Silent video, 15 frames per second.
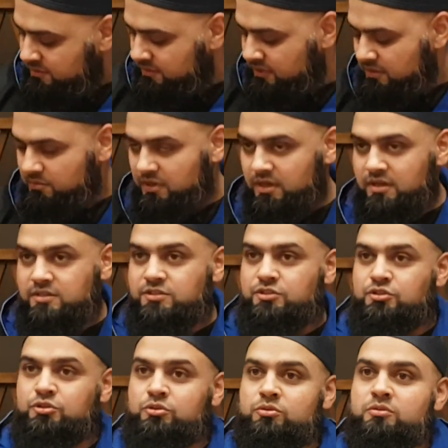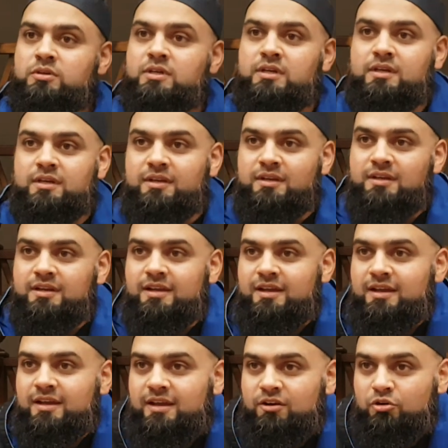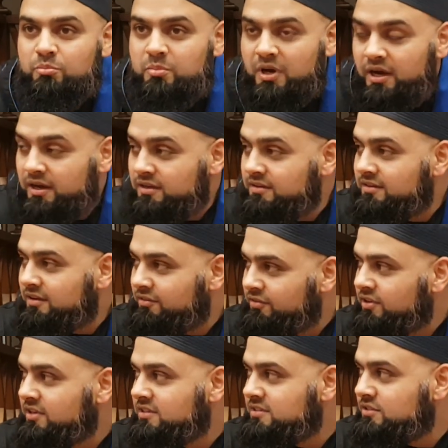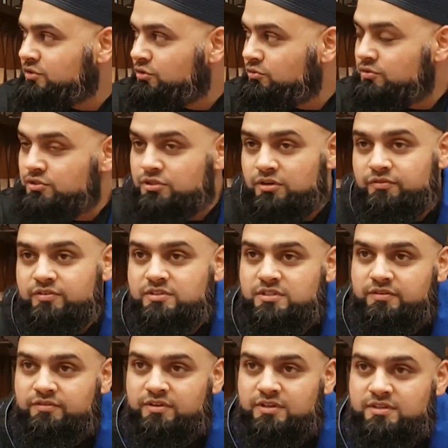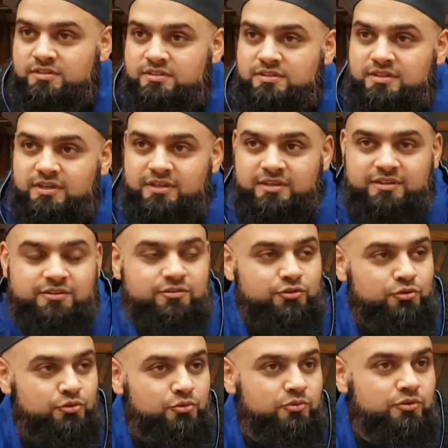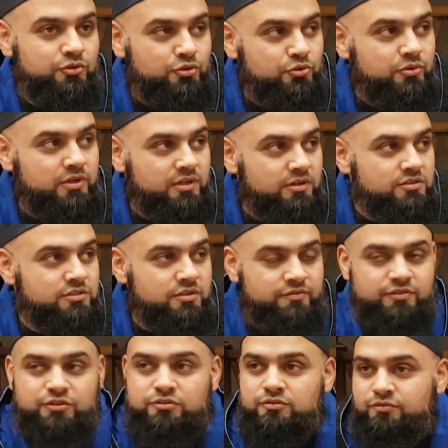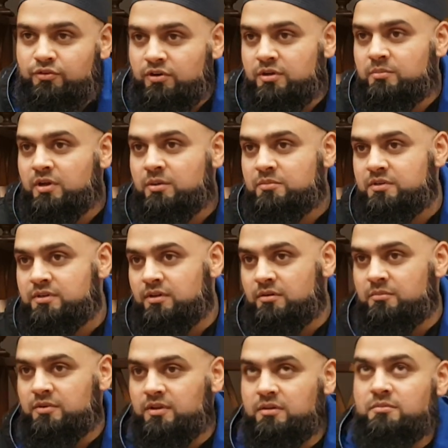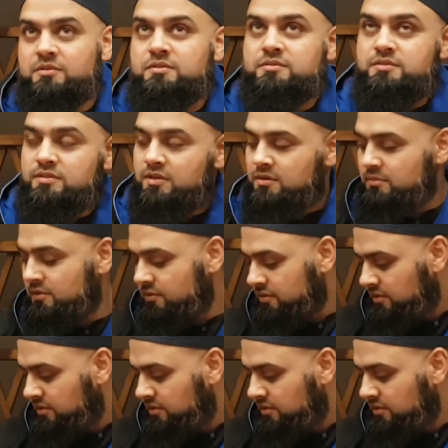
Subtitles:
subhanahu wa ta'ala make us true Abad of his, true servants of his, and true in our servitude for him. Ameen ya Rabbil Alameen.